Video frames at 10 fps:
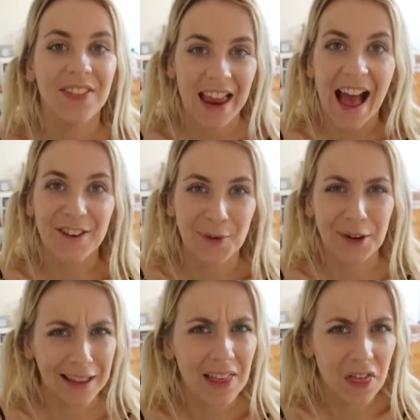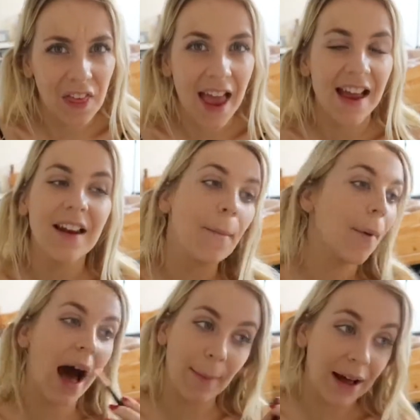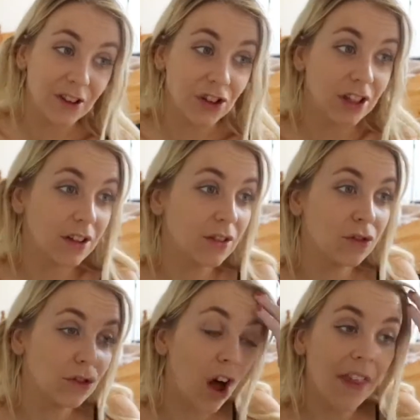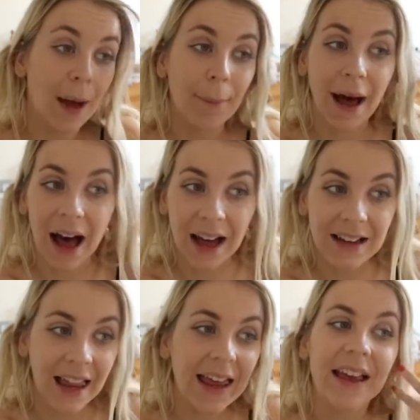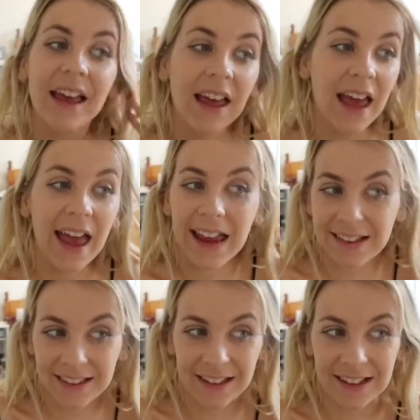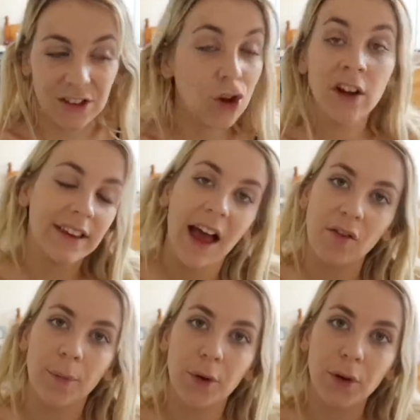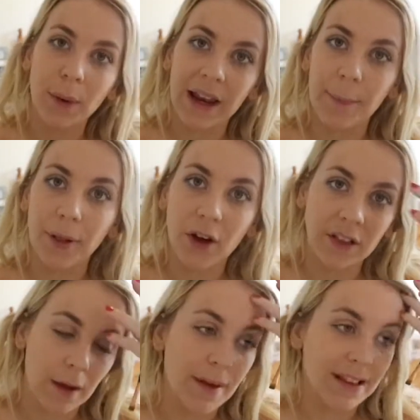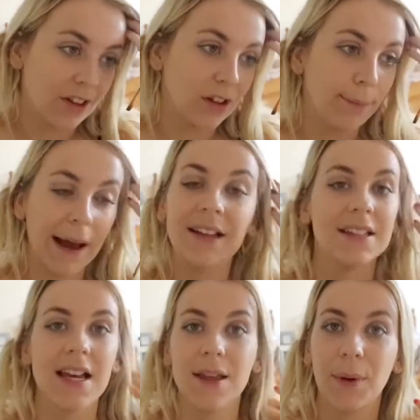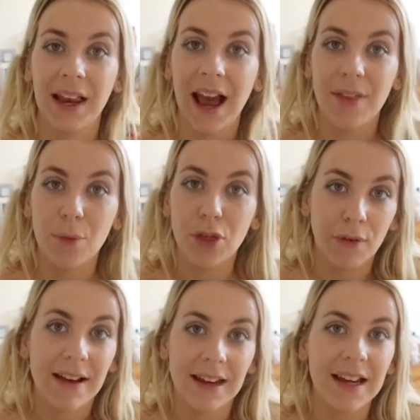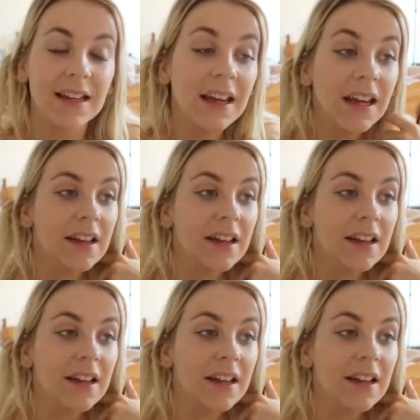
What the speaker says: they end up really thin, but I'm actually not that bad. Like, it's not terrible when I pluck them. It's actually better than when I get them threaded.